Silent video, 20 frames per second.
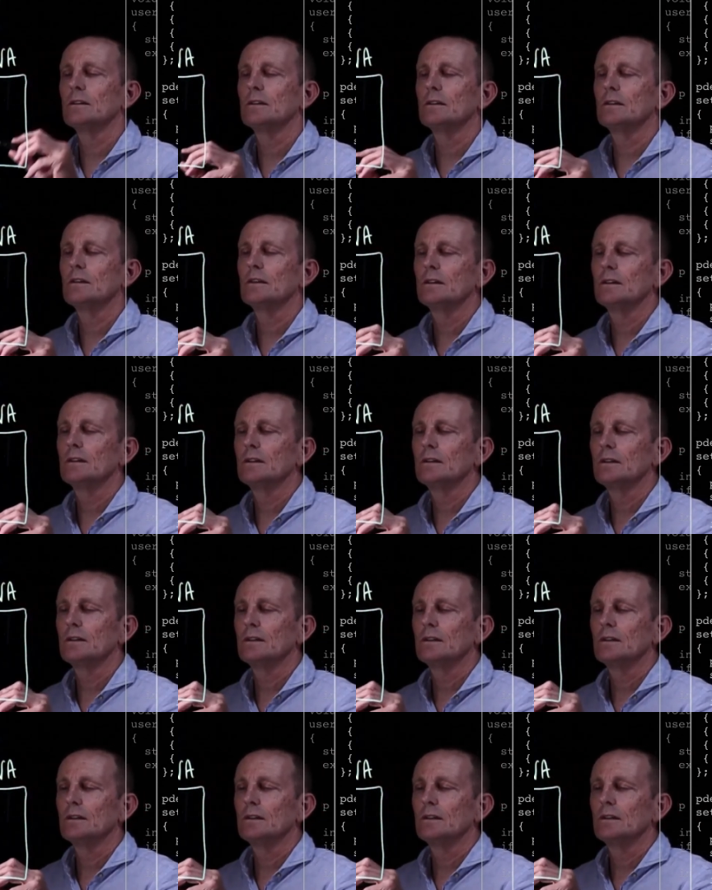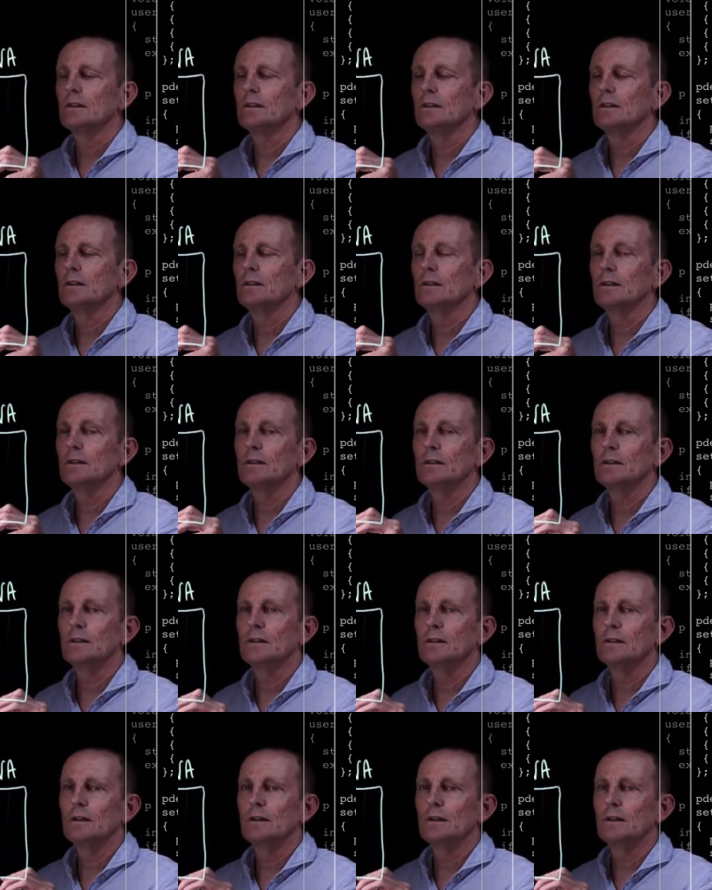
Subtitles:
Nobody speaks.